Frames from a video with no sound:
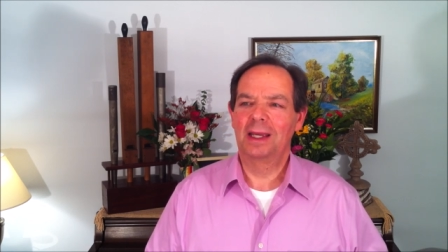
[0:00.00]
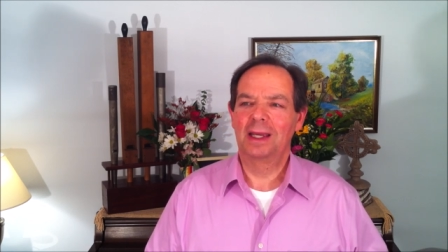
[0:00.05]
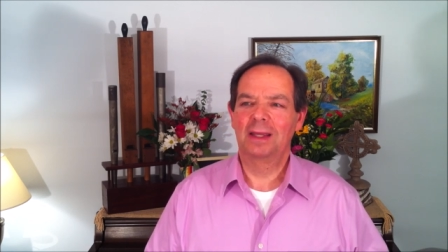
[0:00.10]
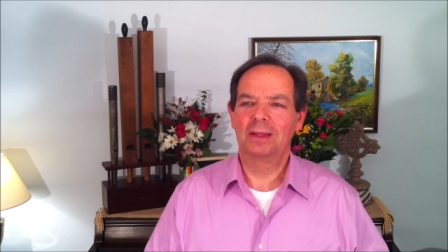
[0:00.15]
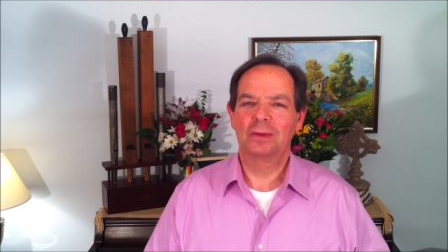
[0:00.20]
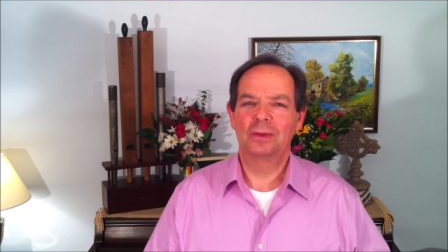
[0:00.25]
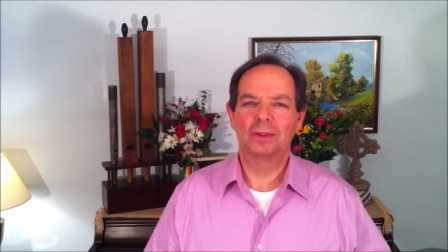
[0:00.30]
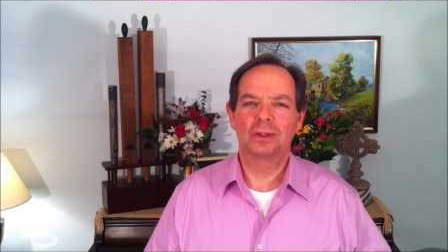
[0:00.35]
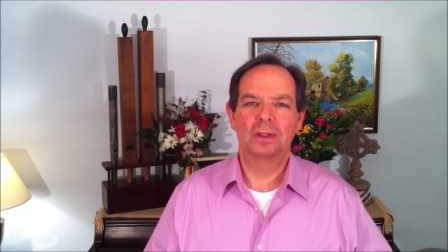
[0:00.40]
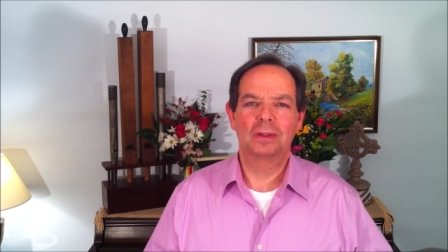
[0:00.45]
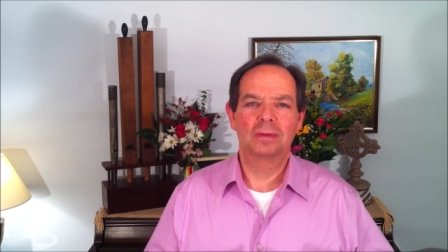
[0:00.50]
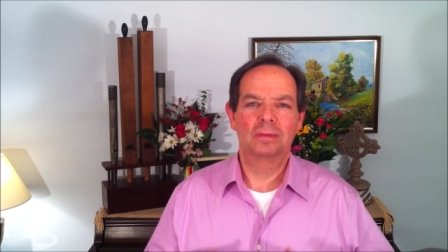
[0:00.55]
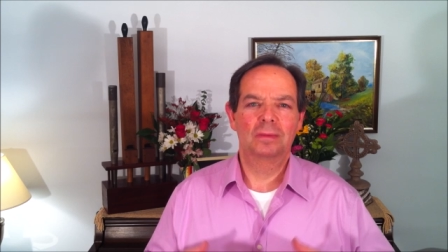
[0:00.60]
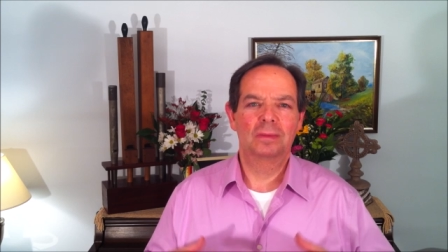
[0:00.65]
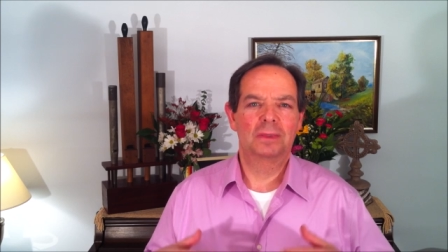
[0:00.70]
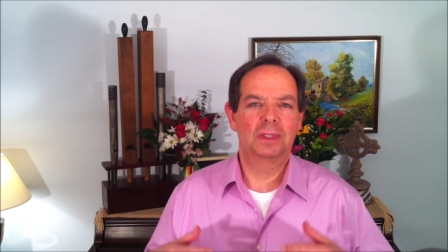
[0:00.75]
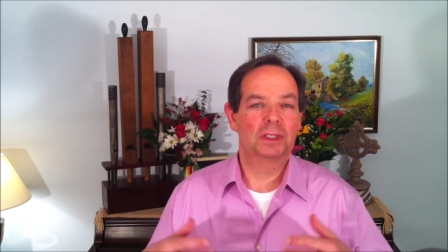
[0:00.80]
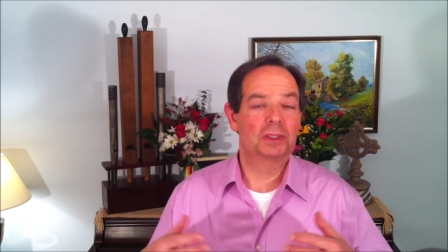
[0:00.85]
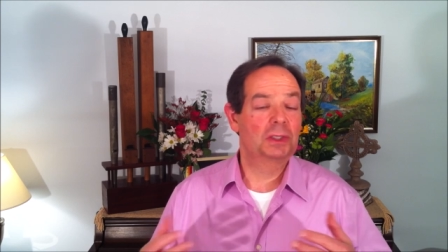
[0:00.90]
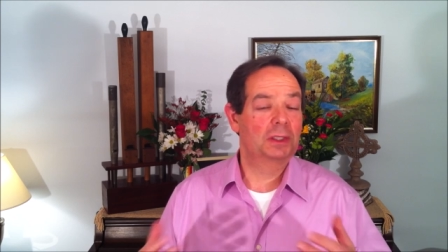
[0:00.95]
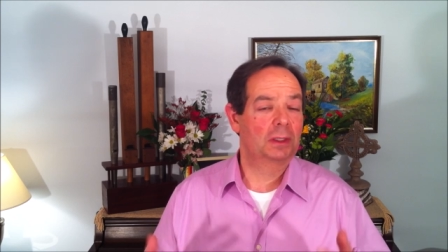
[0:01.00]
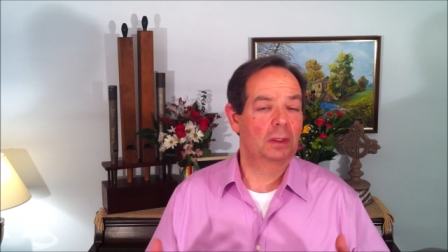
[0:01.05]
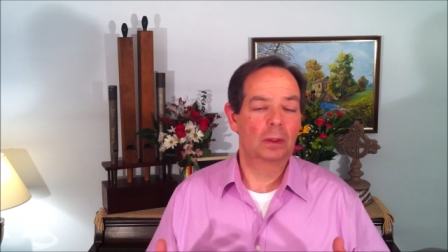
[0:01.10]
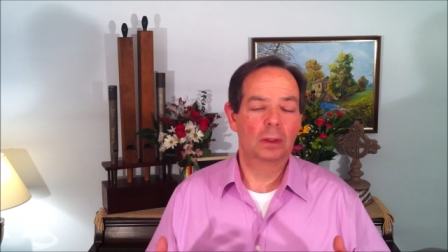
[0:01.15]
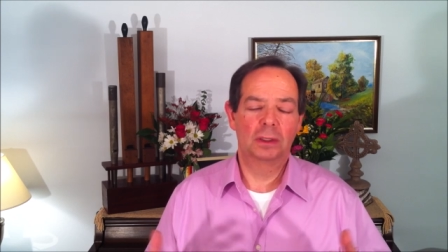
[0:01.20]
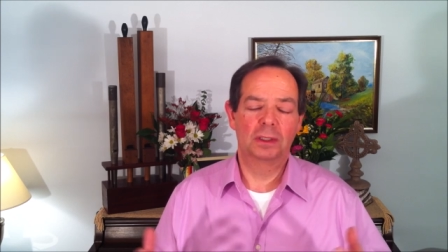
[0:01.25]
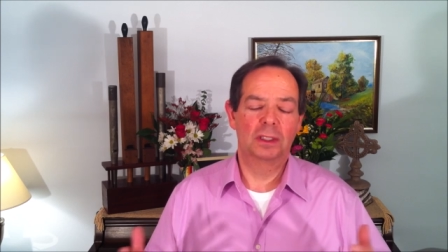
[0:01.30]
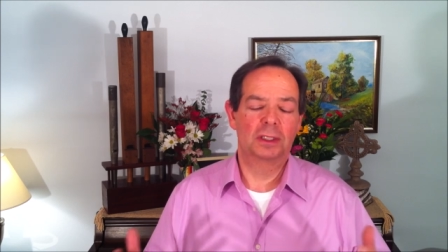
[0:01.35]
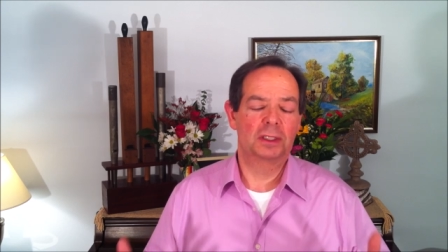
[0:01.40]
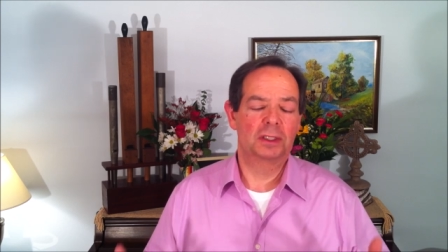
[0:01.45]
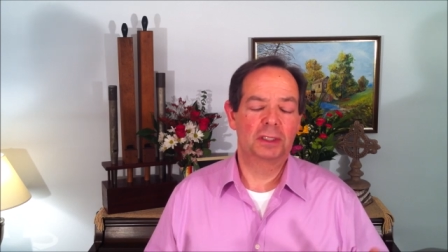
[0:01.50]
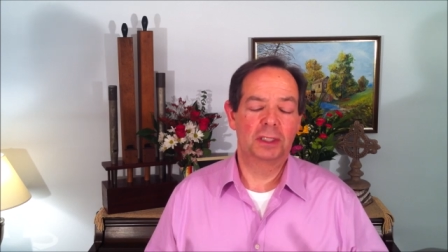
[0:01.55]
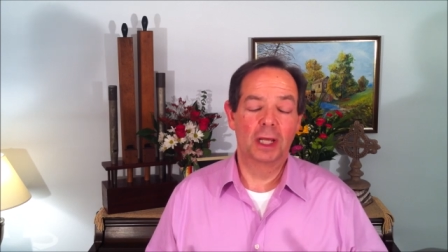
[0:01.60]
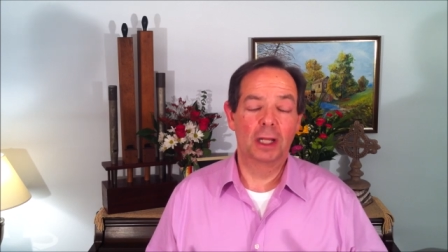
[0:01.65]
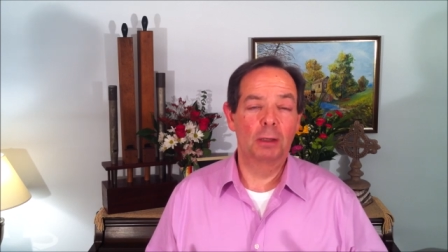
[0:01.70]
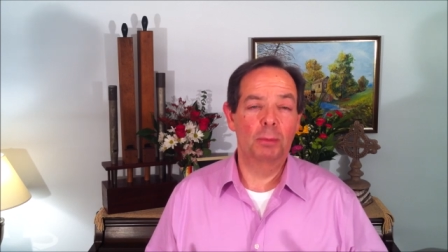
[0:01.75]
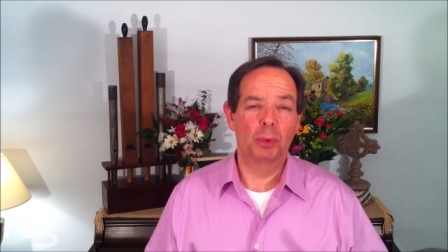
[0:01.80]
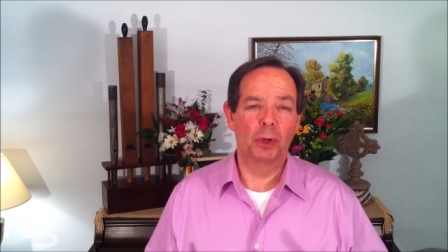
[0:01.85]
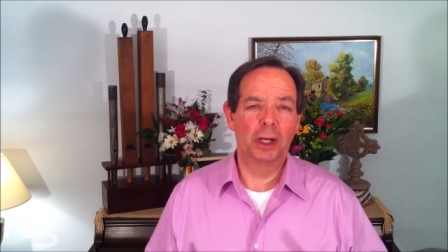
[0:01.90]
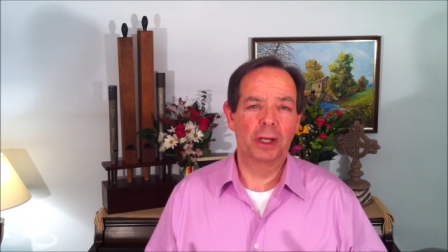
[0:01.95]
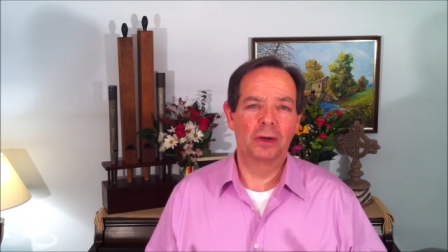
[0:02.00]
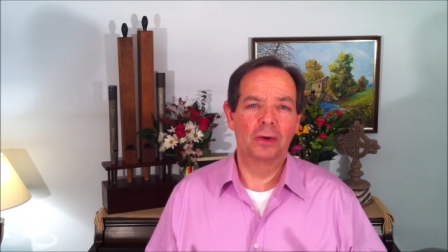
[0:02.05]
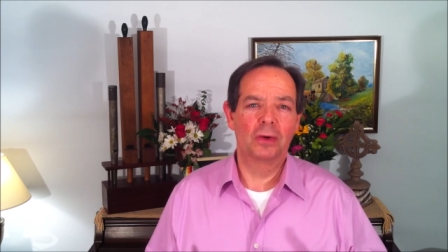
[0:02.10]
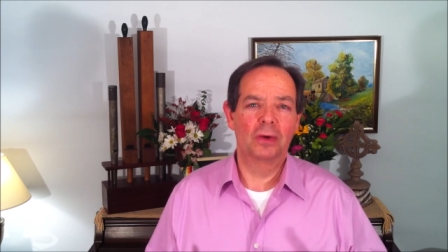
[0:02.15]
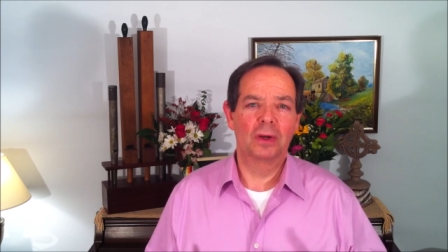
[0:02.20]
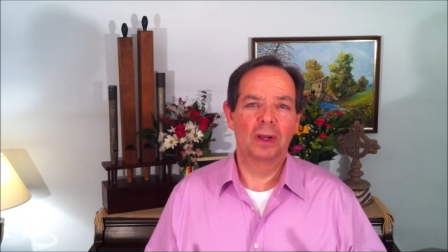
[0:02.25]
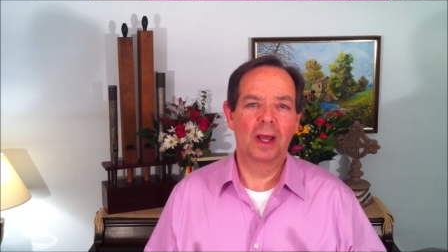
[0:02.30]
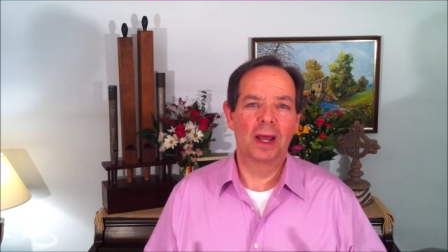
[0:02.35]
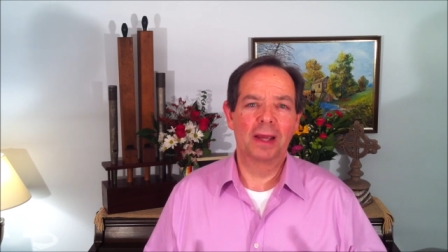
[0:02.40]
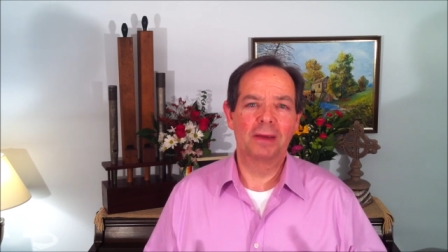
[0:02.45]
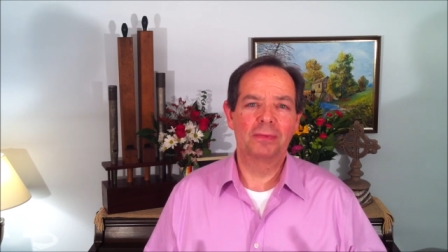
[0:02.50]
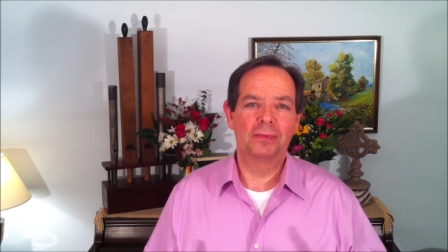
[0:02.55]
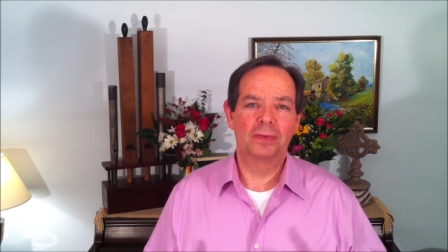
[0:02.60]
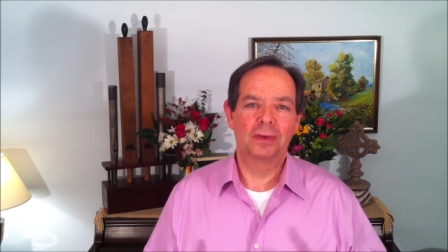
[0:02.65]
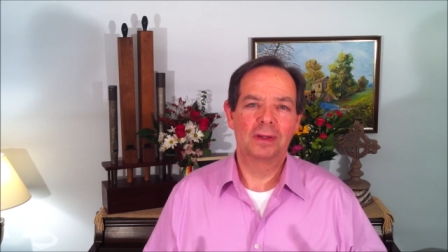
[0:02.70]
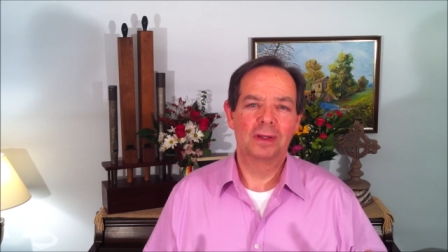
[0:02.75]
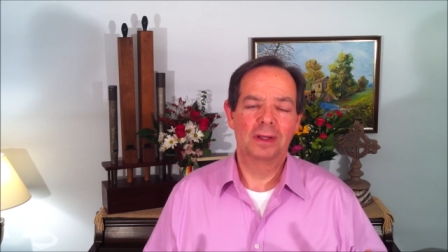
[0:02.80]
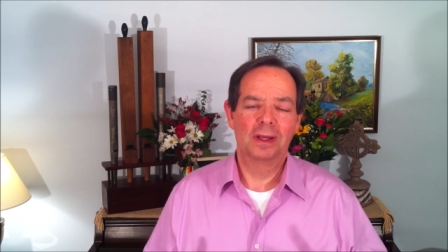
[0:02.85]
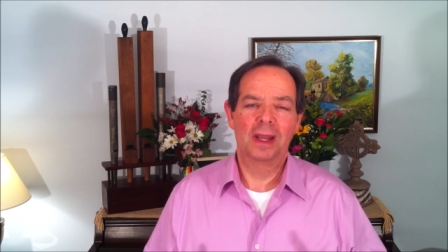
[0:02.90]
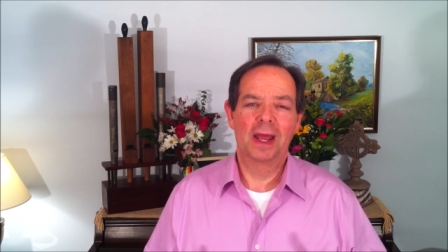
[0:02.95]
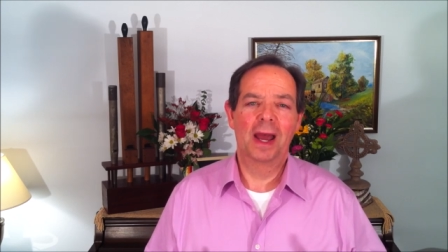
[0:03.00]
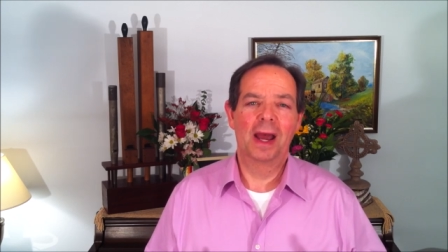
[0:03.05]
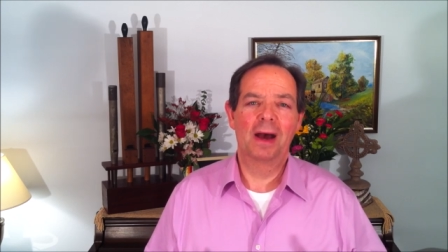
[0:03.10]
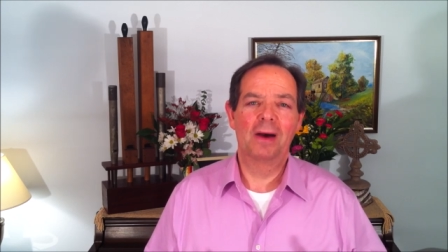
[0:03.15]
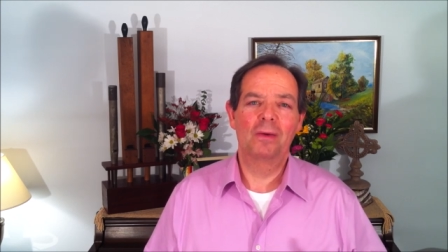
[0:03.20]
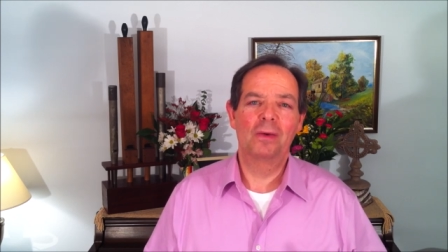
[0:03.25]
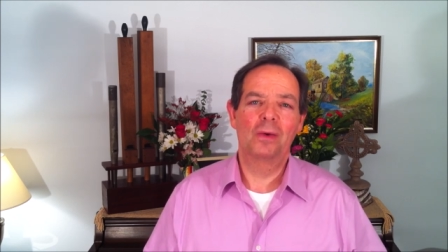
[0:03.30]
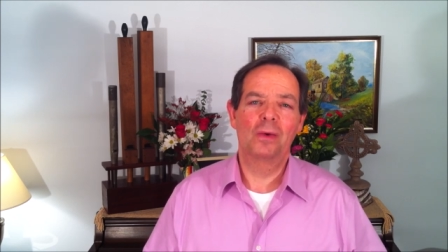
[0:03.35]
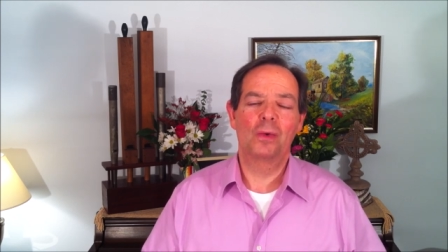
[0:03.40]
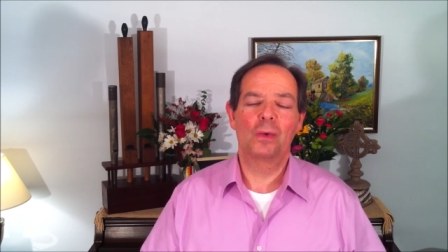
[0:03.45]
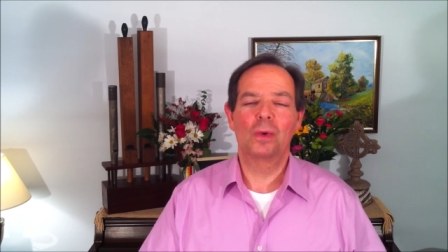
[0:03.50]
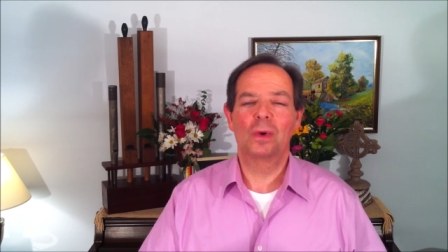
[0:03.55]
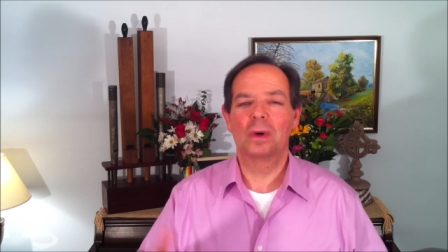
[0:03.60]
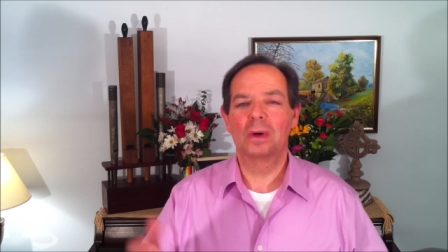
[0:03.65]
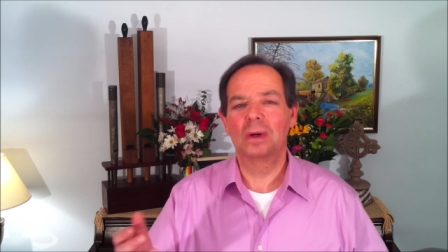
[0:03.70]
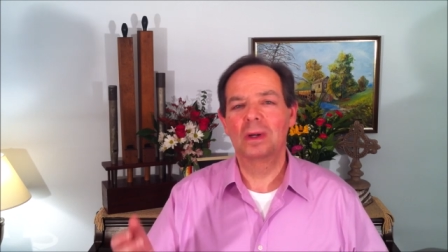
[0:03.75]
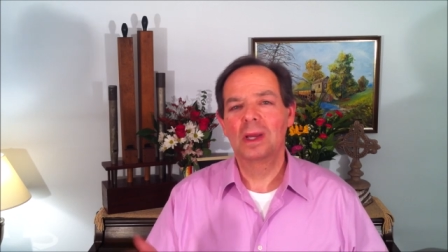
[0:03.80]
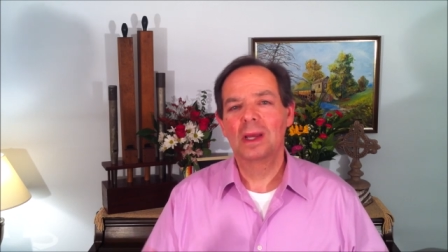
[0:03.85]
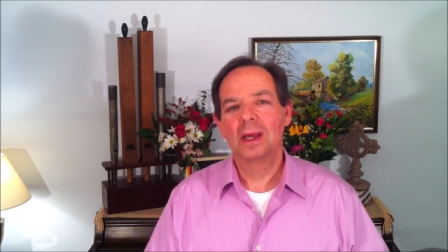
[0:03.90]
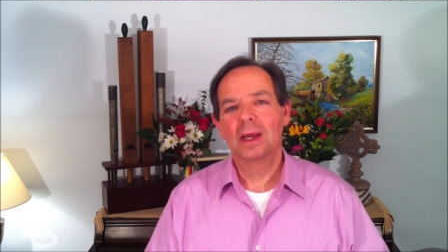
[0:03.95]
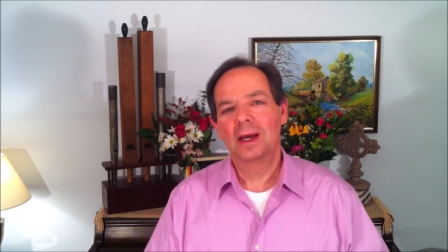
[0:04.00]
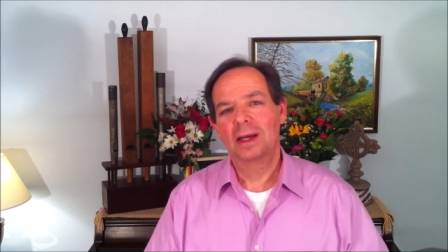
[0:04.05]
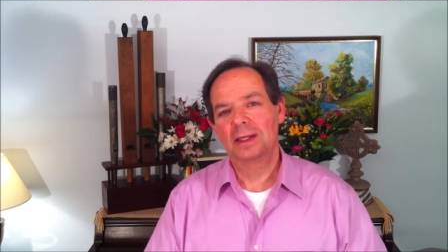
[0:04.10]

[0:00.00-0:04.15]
either to celebrate her life now or